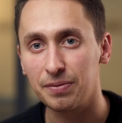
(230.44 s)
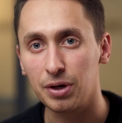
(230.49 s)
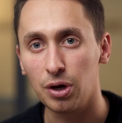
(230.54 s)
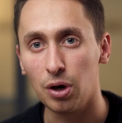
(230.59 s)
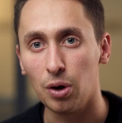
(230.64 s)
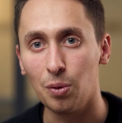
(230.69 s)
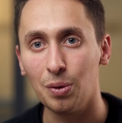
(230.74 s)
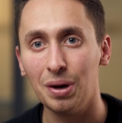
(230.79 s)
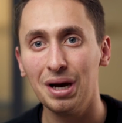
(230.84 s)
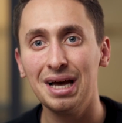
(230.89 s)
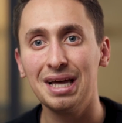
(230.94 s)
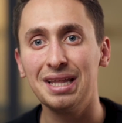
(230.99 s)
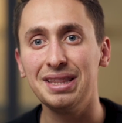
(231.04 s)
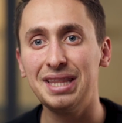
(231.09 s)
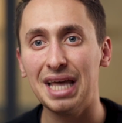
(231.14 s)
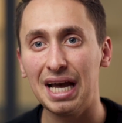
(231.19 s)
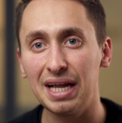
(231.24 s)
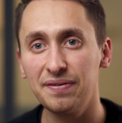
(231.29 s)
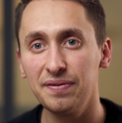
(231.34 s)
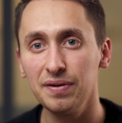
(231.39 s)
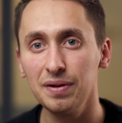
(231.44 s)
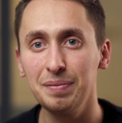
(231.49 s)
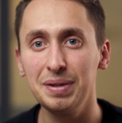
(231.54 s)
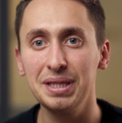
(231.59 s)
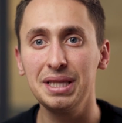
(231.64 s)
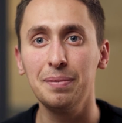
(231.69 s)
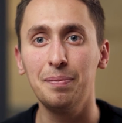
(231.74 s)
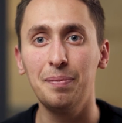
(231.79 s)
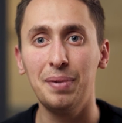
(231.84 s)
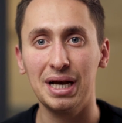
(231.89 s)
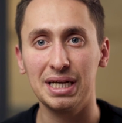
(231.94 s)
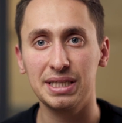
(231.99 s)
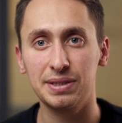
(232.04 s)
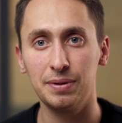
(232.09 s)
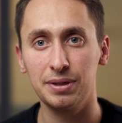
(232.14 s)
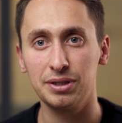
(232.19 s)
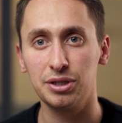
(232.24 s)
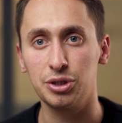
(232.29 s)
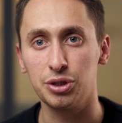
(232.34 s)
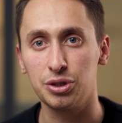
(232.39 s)
we go. That will be the best
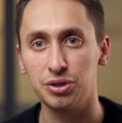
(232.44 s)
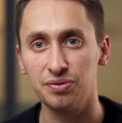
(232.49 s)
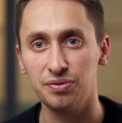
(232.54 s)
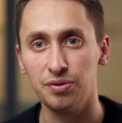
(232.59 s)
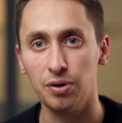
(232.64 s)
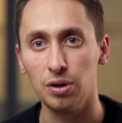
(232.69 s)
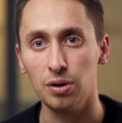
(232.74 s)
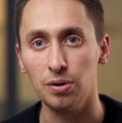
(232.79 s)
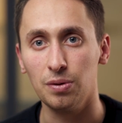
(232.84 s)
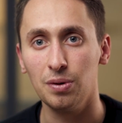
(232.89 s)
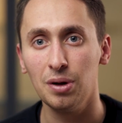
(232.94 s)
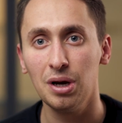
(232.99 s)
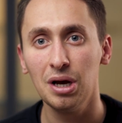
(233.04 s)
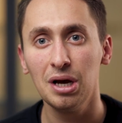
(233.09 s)
strategy to follow.